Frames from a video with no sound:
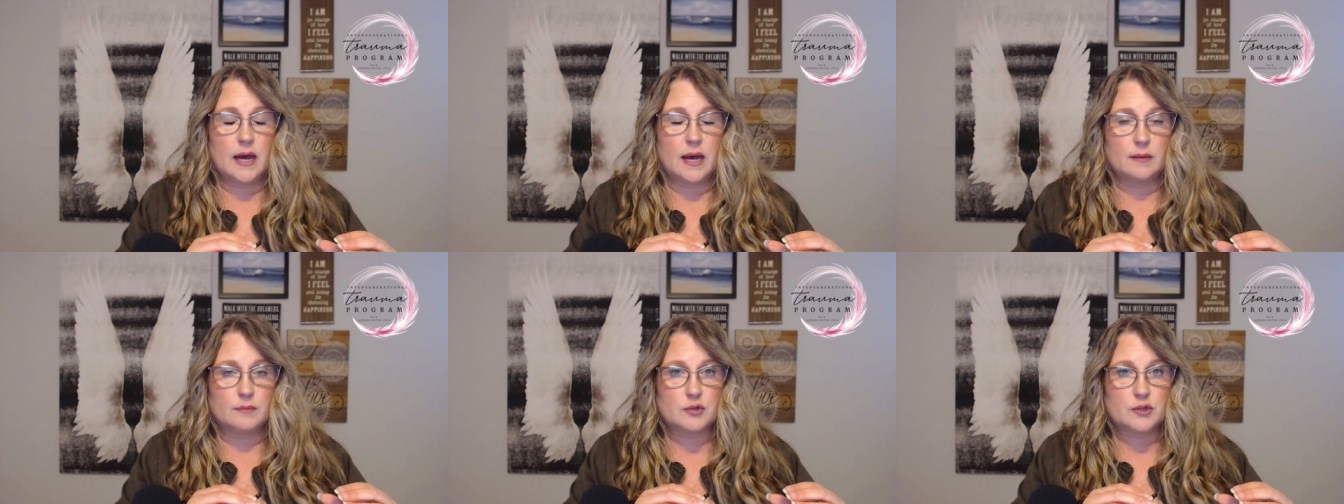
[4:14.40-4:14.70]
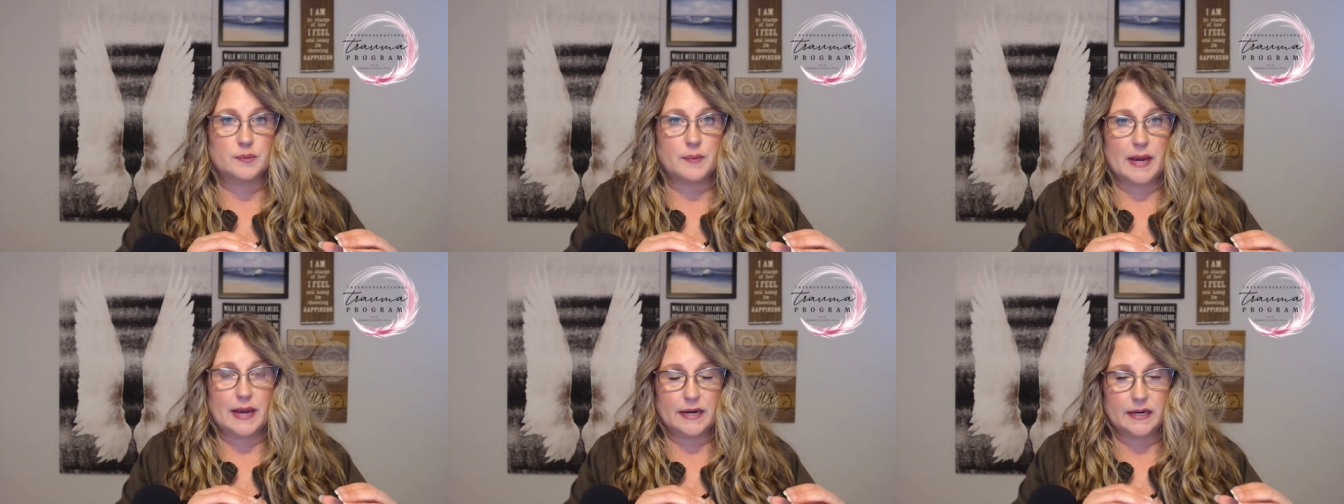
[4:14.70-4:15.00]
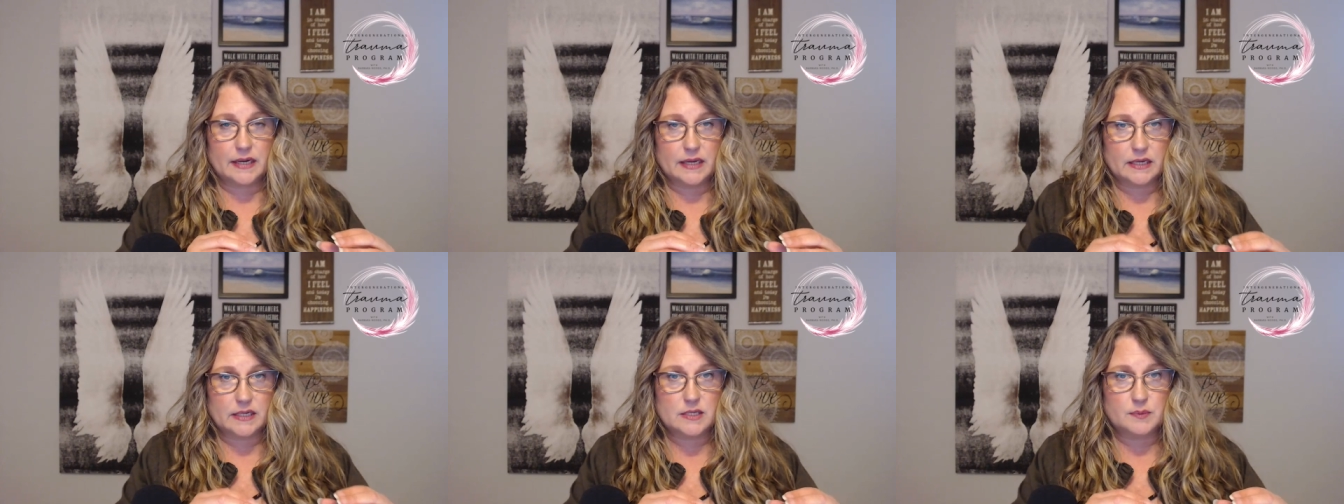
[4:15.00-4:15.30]

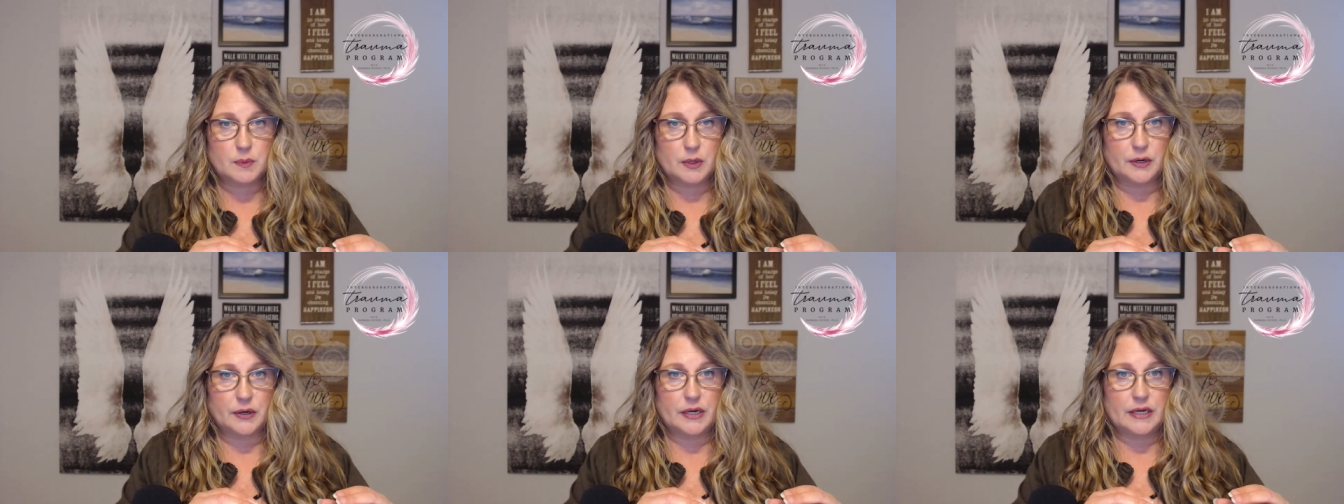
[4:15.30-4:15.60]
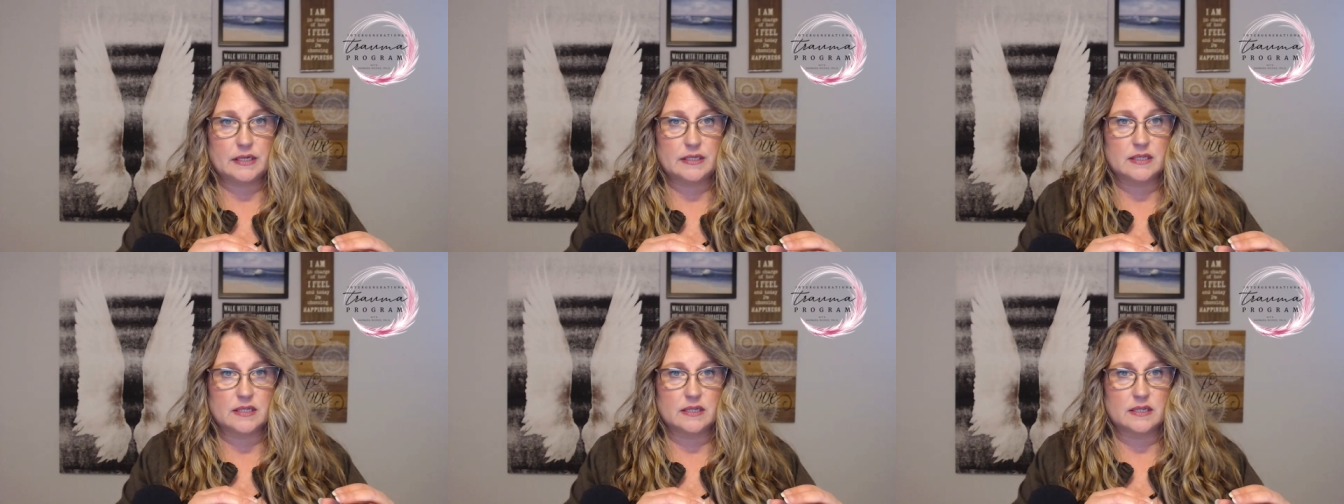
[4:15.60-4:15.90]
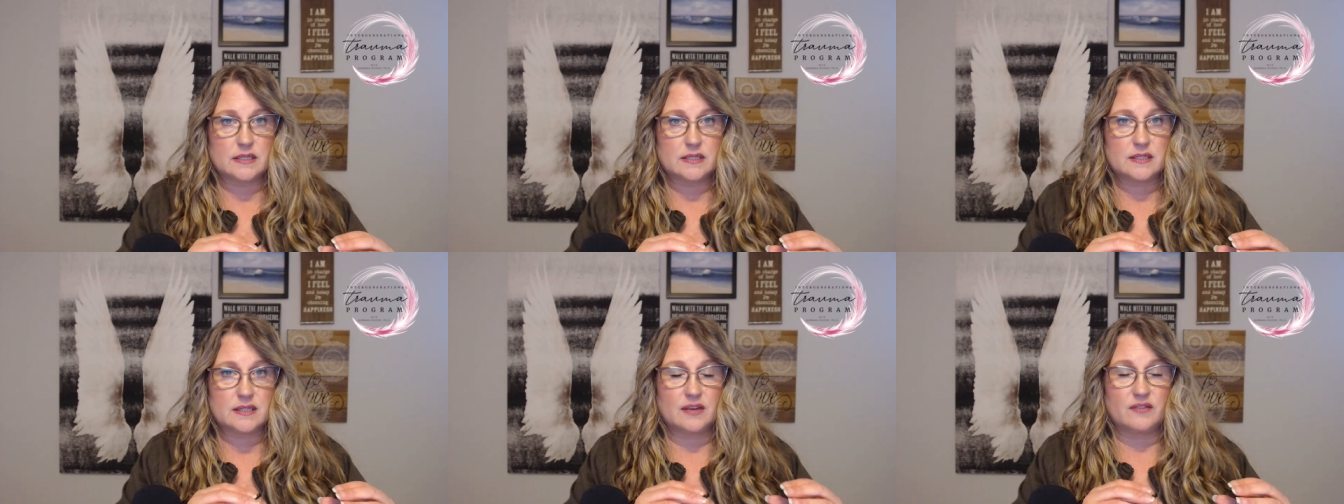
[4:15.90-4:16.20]
traumatic
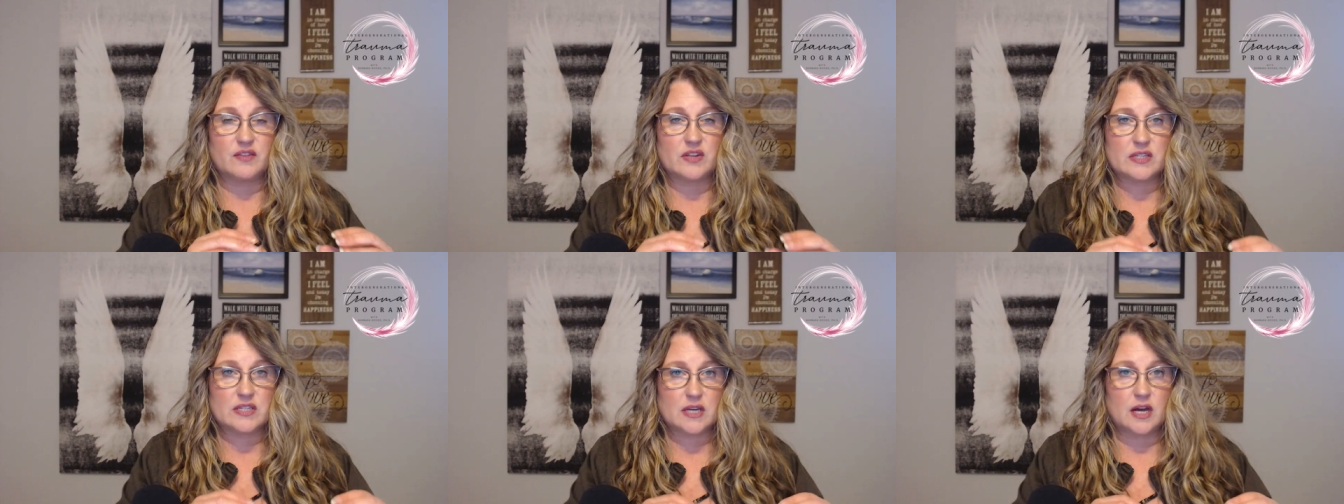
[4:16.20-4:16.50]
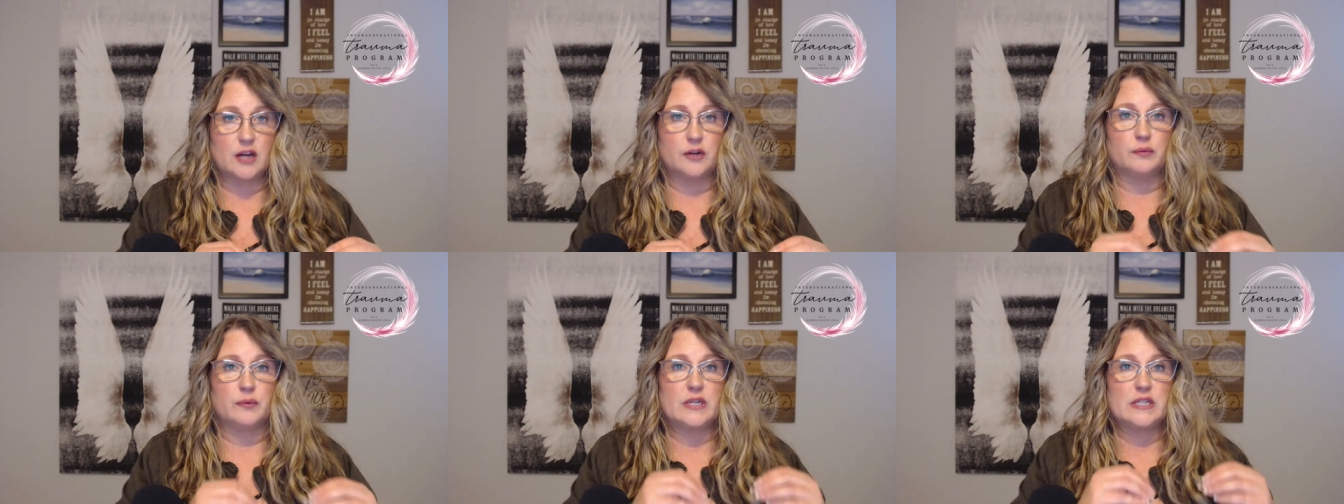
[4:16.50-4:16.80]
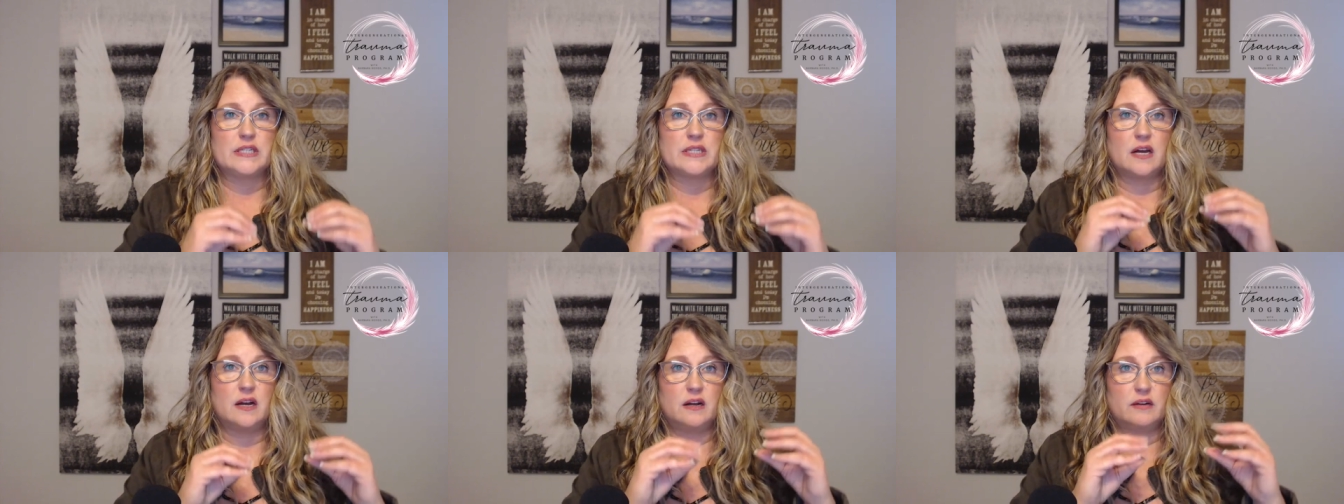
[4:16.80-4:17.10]
experiences. If it's
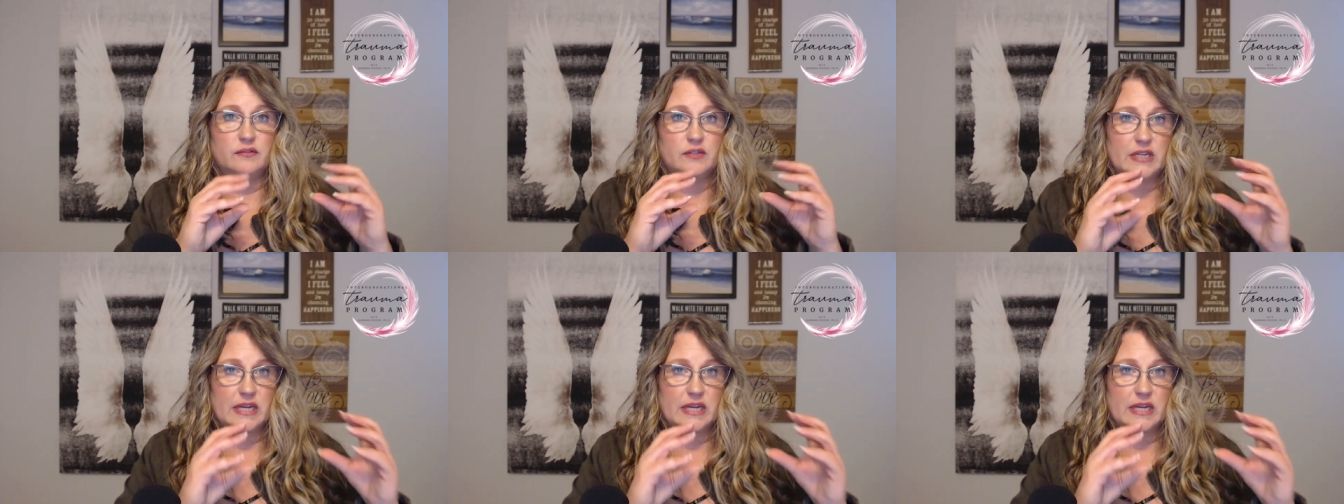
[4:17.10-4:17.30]
unresolved,